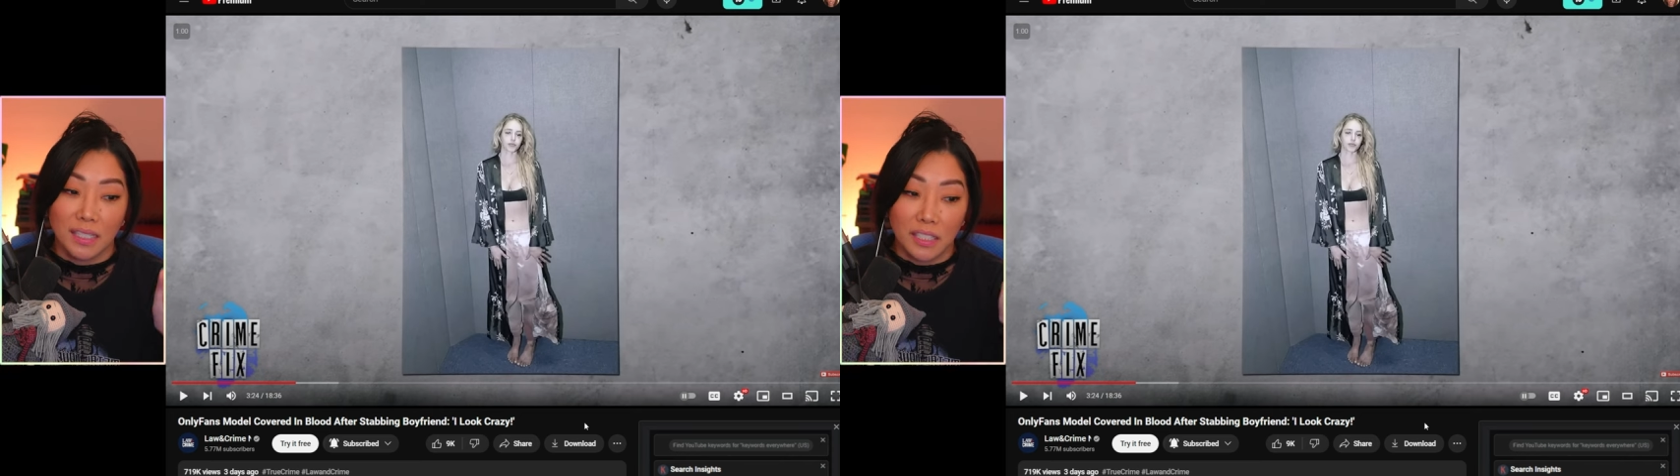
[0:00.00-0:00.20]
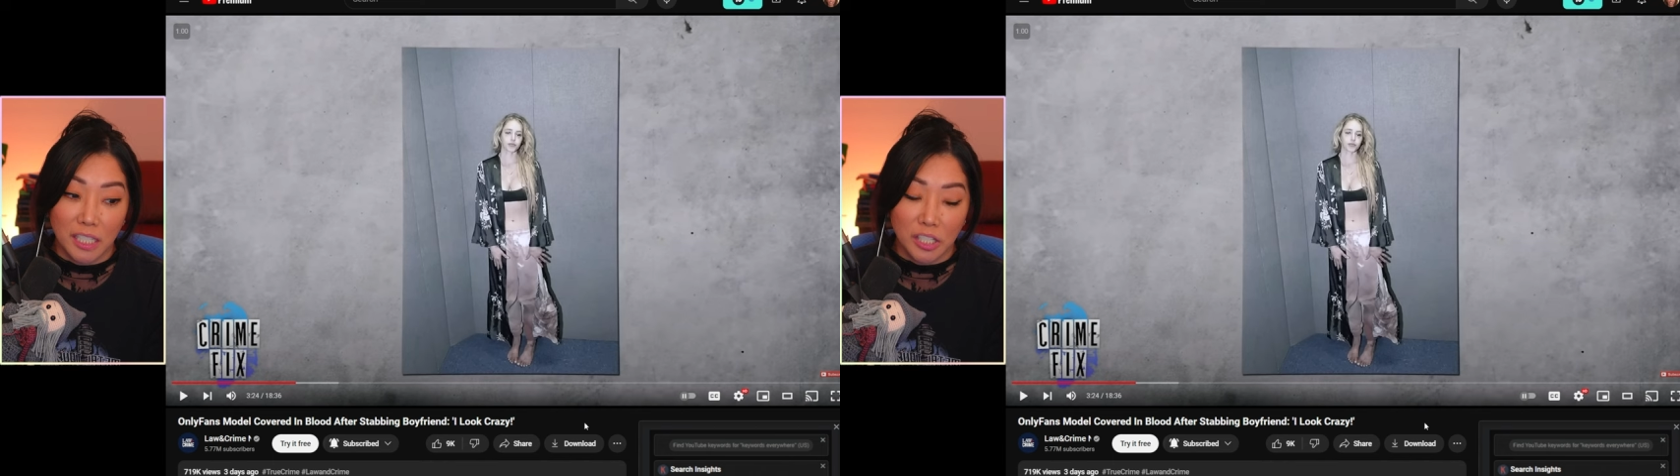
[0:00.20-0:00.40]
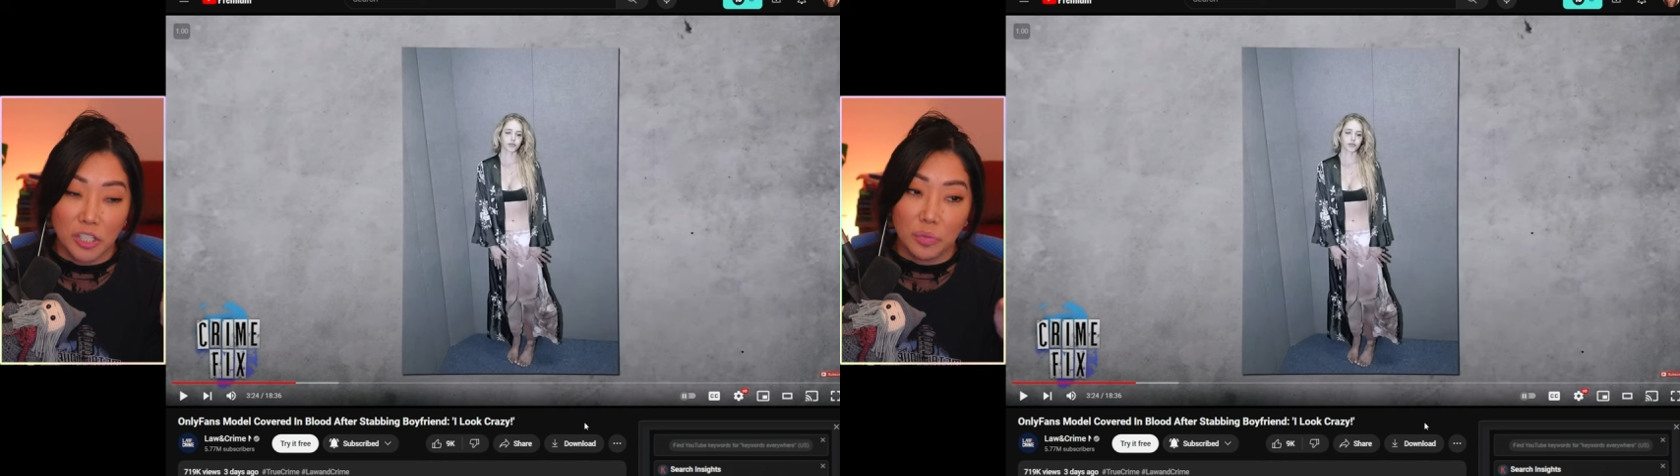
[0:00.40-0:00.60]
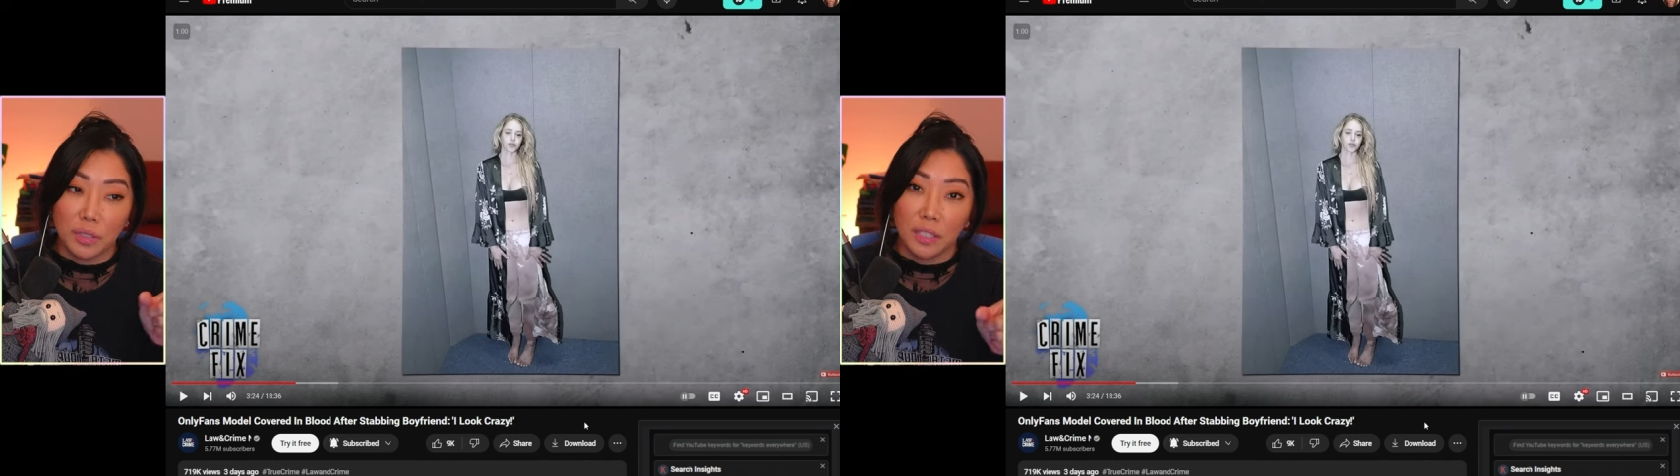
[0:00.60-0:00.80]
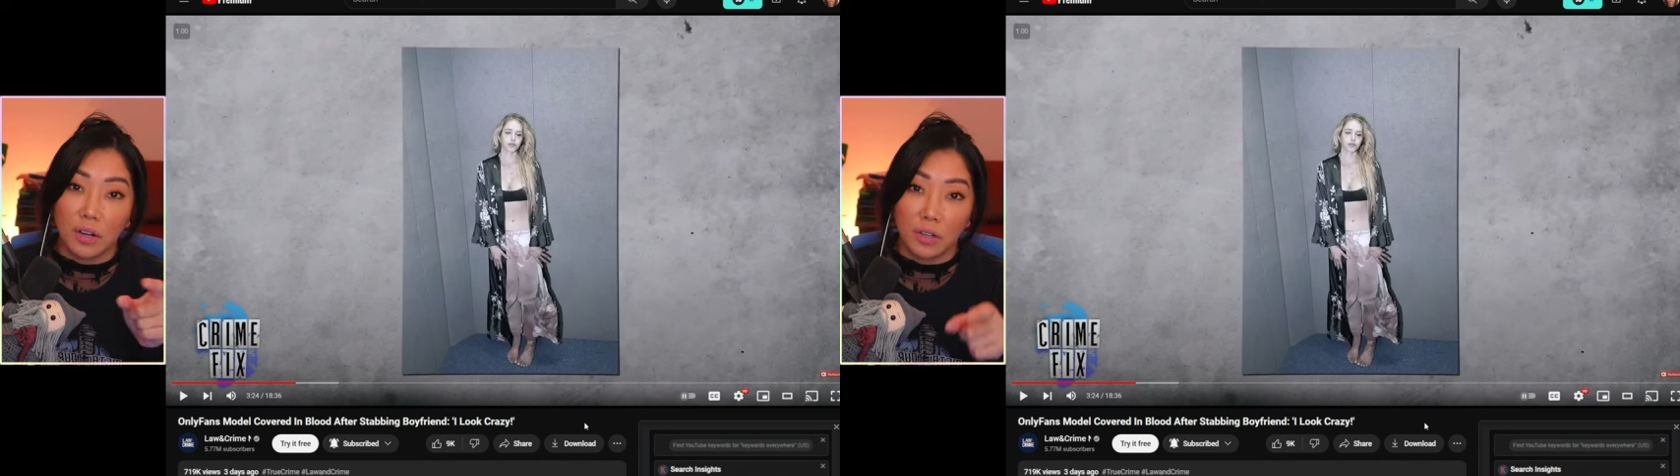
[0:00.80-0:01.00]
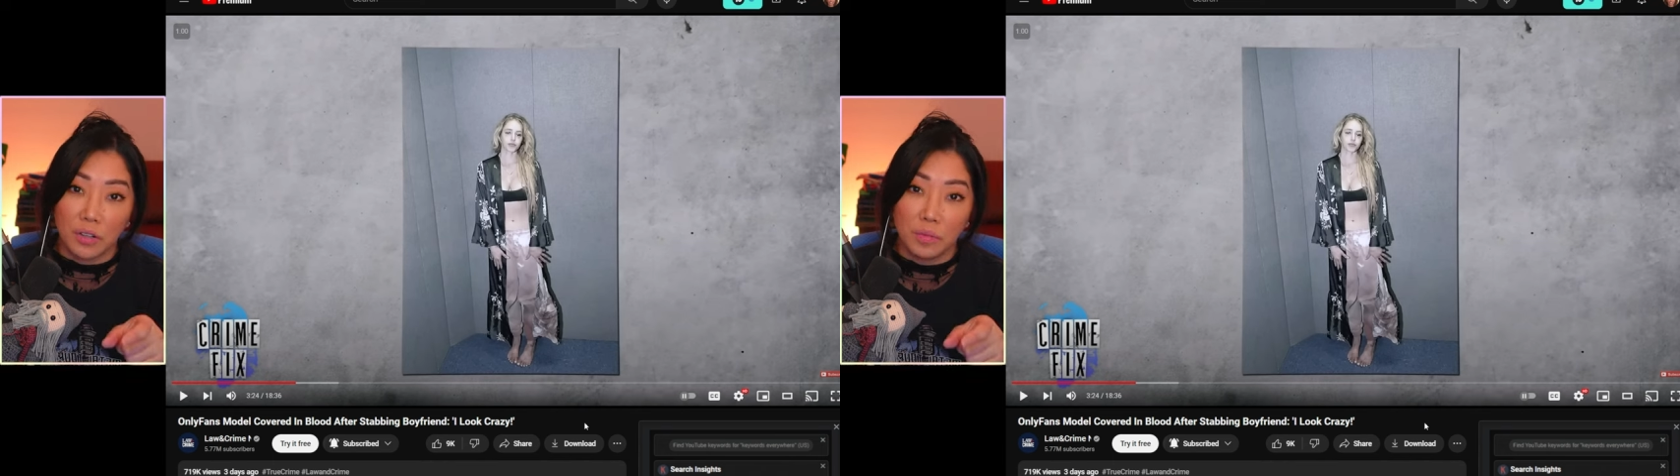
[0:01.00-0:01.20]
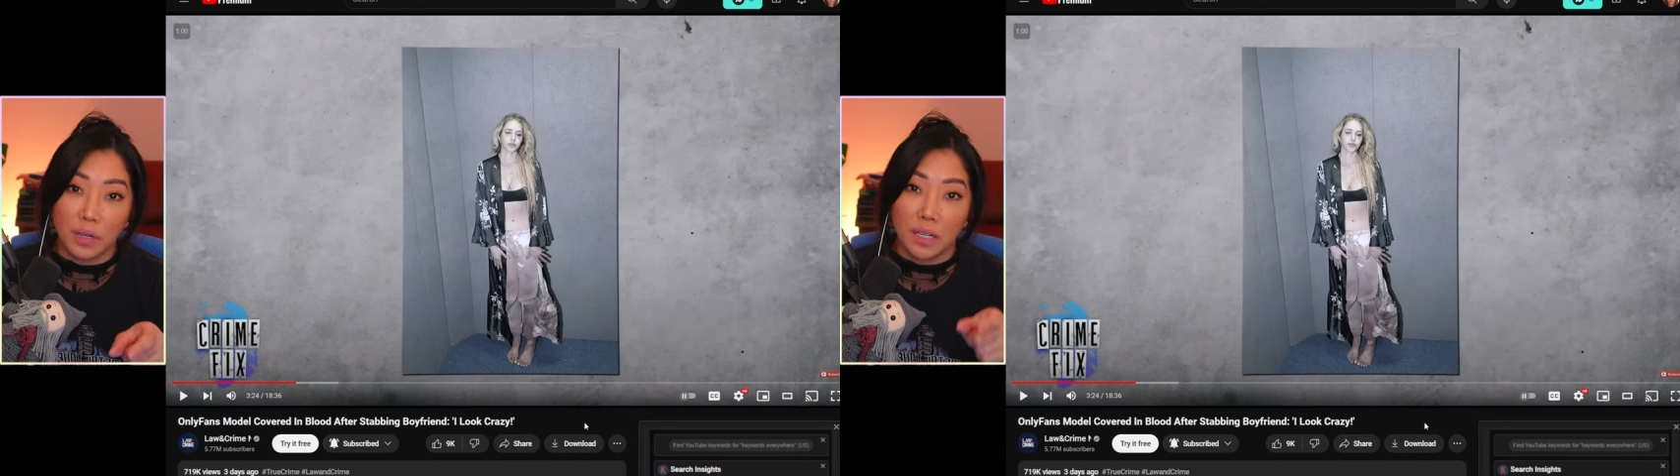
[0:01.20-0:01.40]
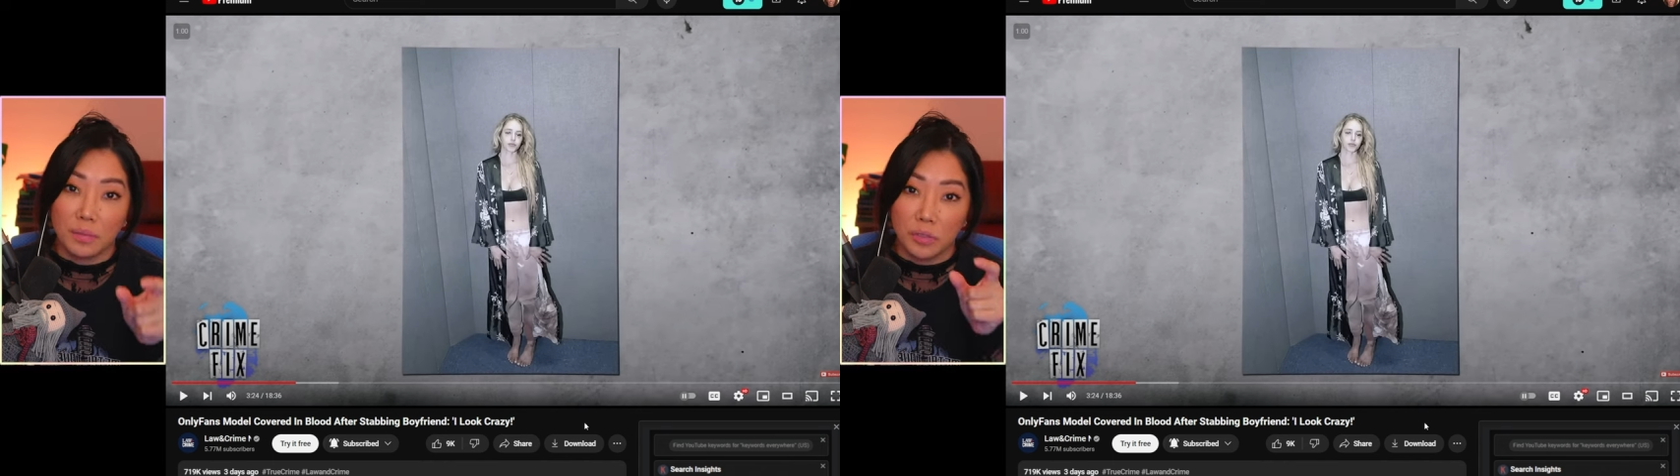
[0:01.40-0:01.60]
Did she really call her
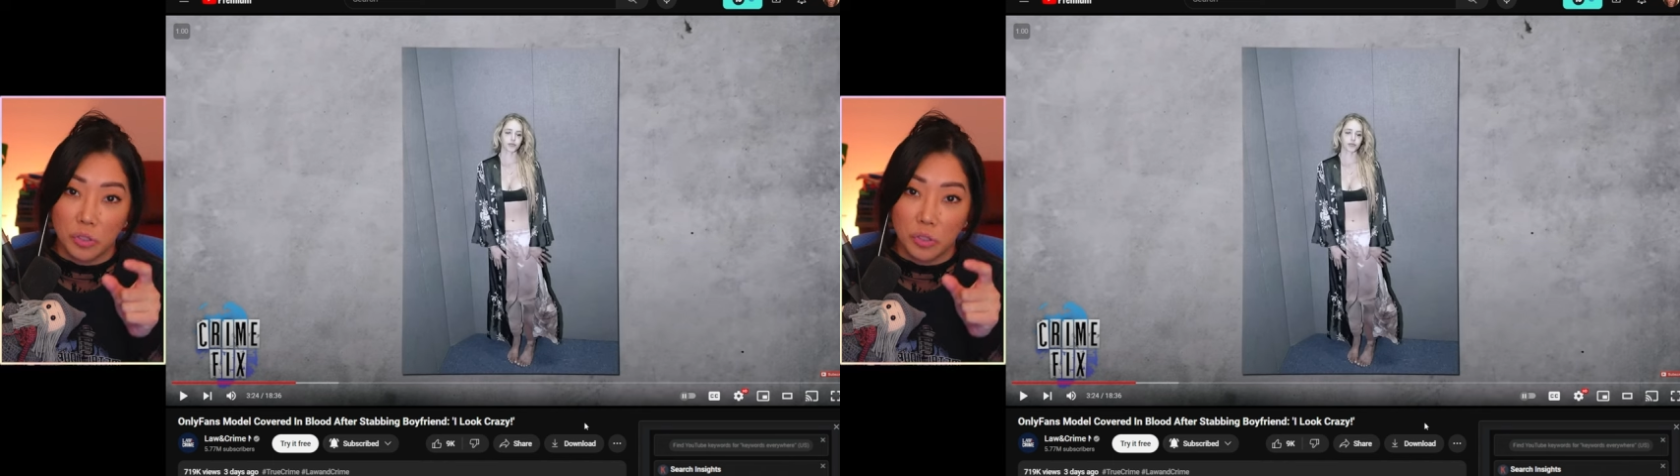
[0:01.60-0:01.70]
mom